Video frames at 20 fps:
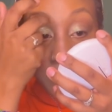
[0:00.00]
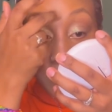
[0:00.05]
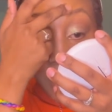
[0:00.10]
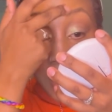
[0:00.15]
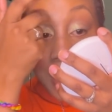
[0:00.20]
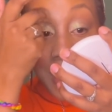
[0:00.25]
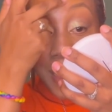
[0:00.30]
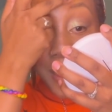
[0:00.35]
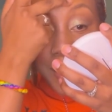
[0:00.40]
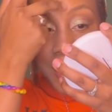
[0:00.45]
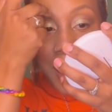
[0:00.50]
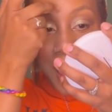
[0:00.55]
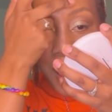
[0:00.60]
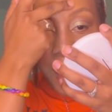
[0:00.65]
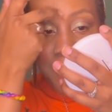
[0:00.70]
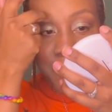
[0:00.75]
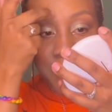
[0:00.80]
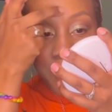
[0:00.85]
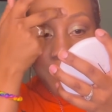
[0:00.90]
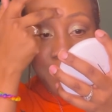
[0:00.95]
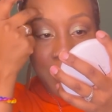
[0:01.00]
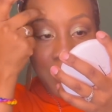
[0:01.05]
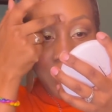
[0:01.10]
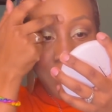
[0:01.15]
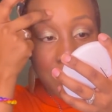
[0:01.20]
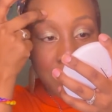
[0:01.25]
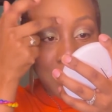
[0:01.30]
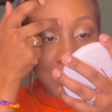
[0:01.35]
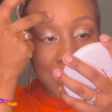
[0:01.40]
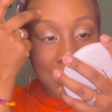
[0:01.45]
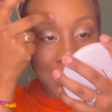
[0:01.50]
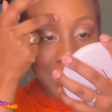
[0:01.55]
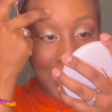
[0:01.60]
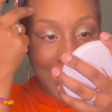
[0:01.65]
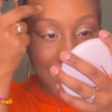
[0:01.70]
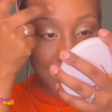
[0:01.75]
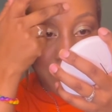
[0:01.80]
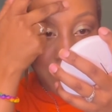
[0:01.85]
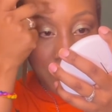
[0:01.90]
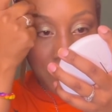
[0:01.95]
He gave the video to
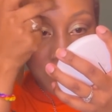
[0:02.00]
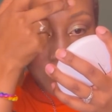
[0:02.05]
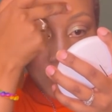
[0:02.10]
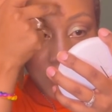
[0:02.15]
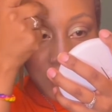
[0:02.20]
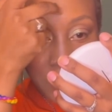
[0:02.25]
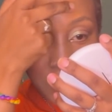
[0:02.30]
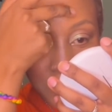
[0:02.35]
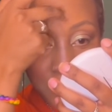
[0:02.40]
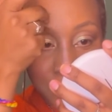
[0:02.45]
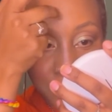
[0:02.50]
Sanders.